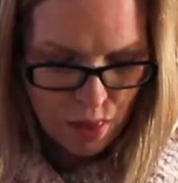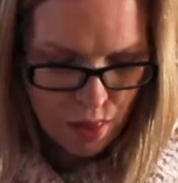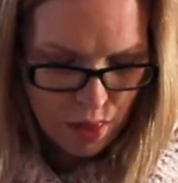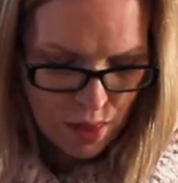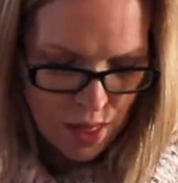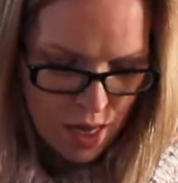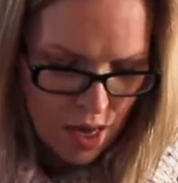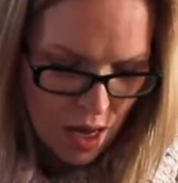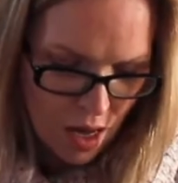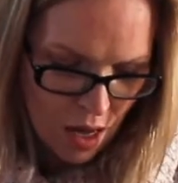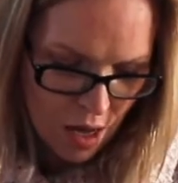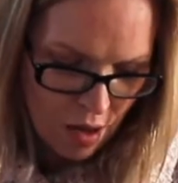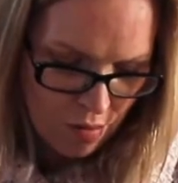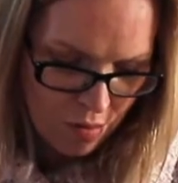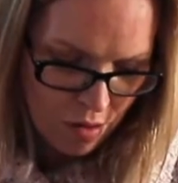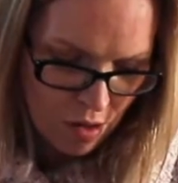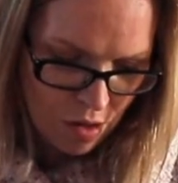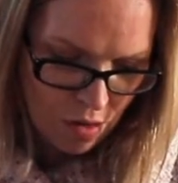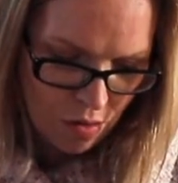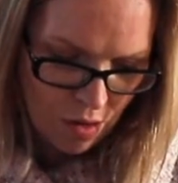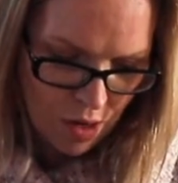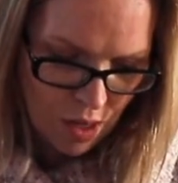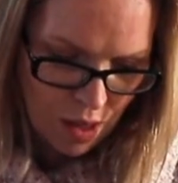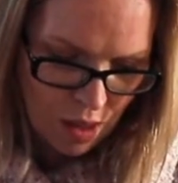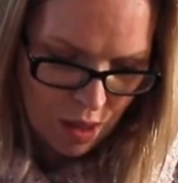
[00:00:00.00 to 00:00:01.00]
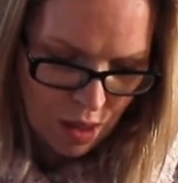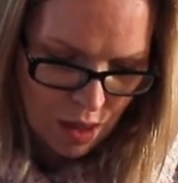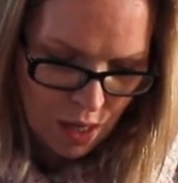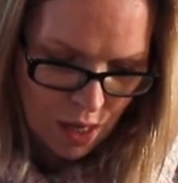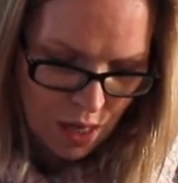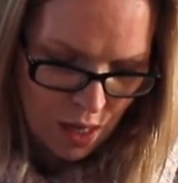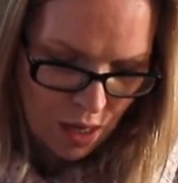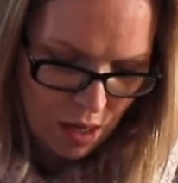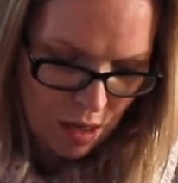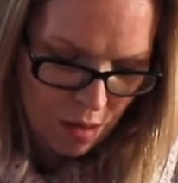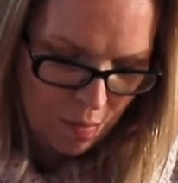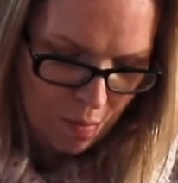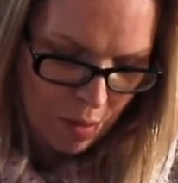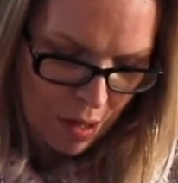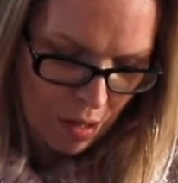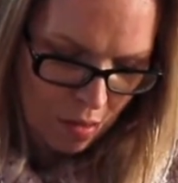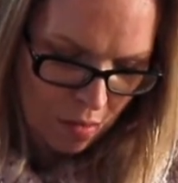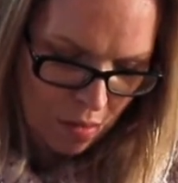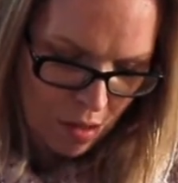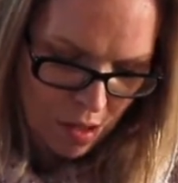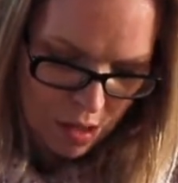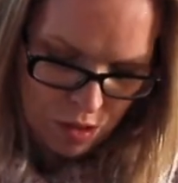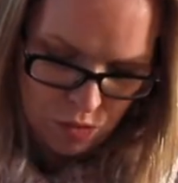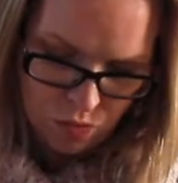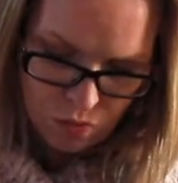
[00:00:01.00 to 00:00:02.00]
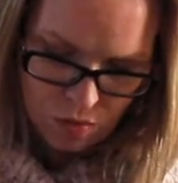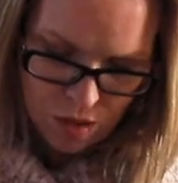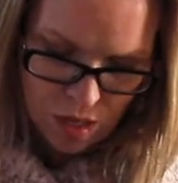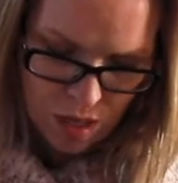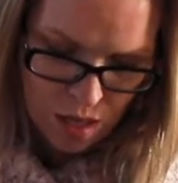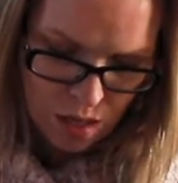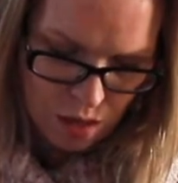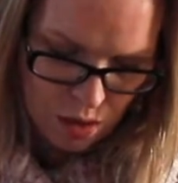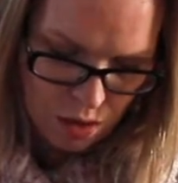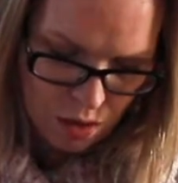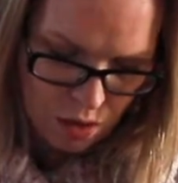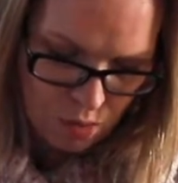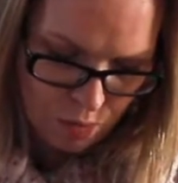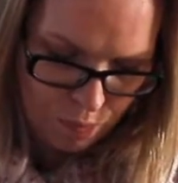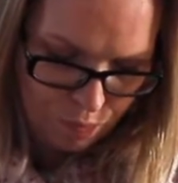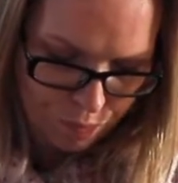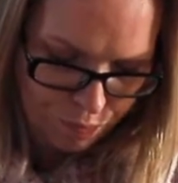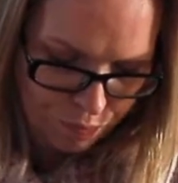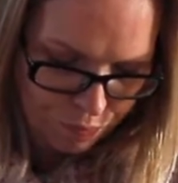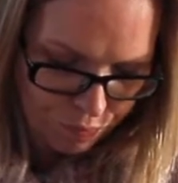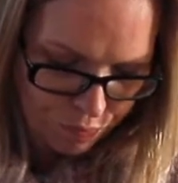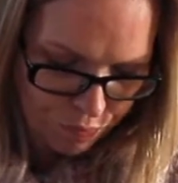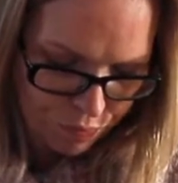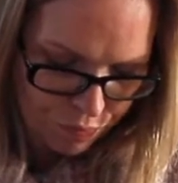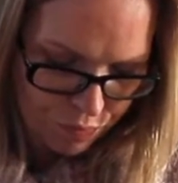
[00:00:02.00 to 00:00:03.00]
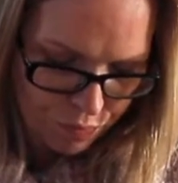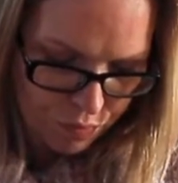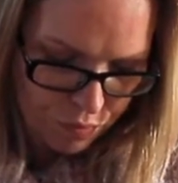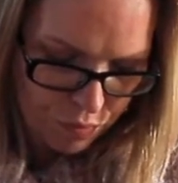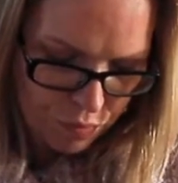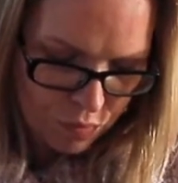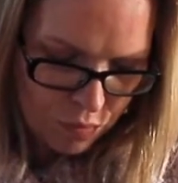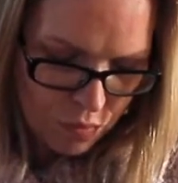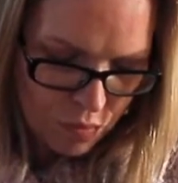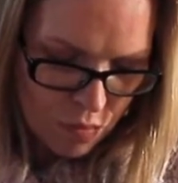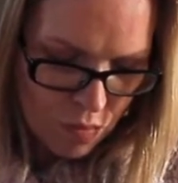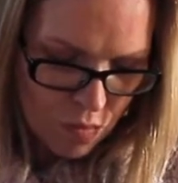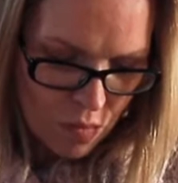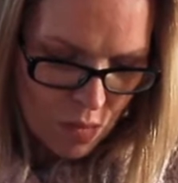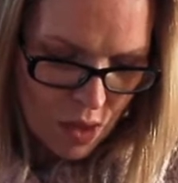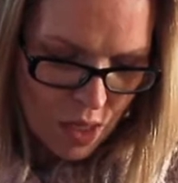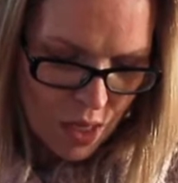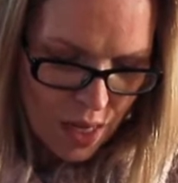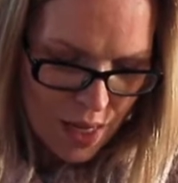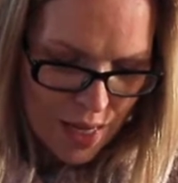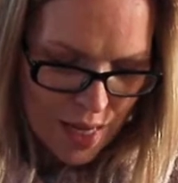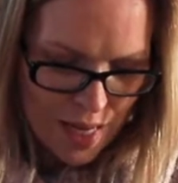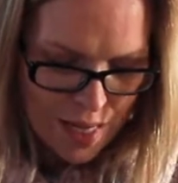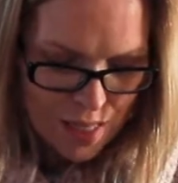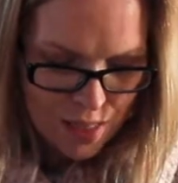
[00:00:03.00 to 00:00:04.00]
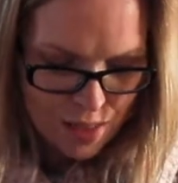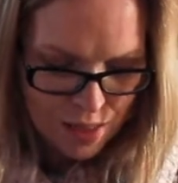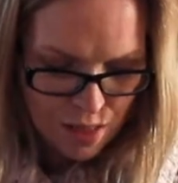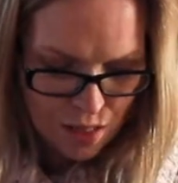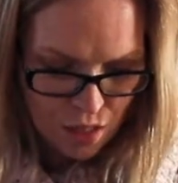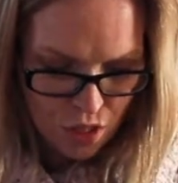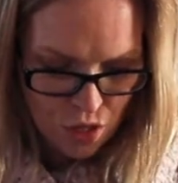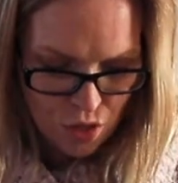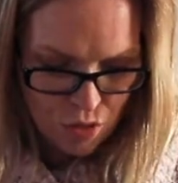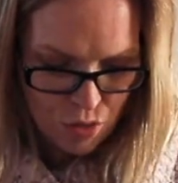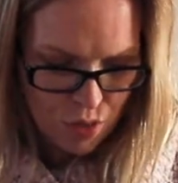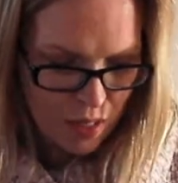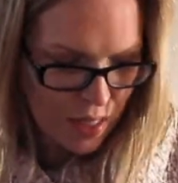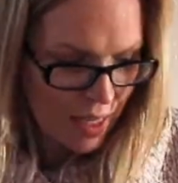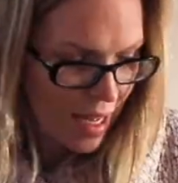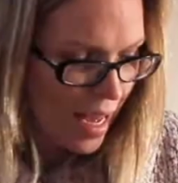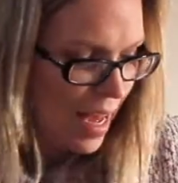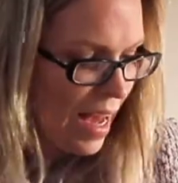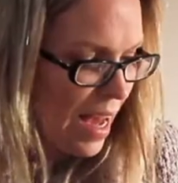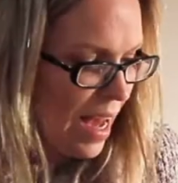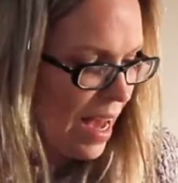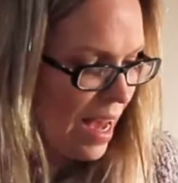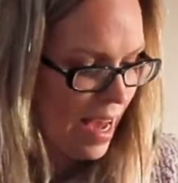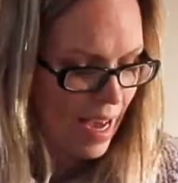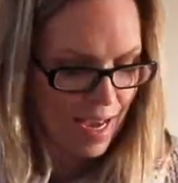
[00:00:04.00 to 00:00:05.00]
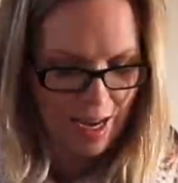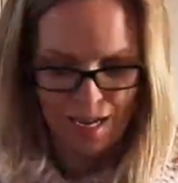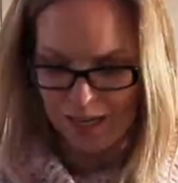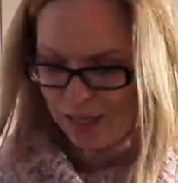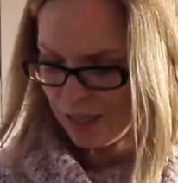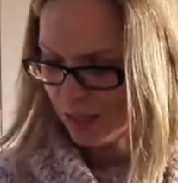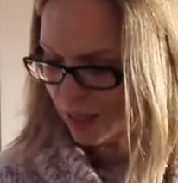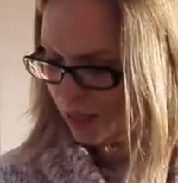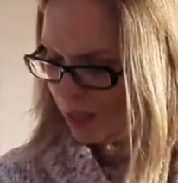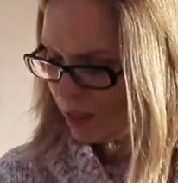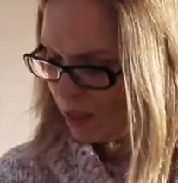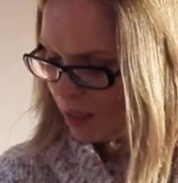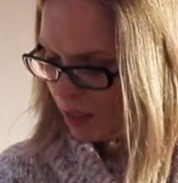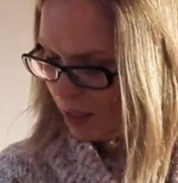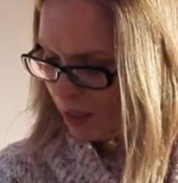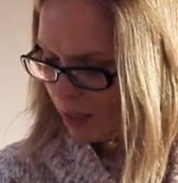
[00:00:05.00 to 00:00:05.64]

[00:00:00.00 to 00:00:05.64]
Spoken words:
The other great thing about this wreath is that you can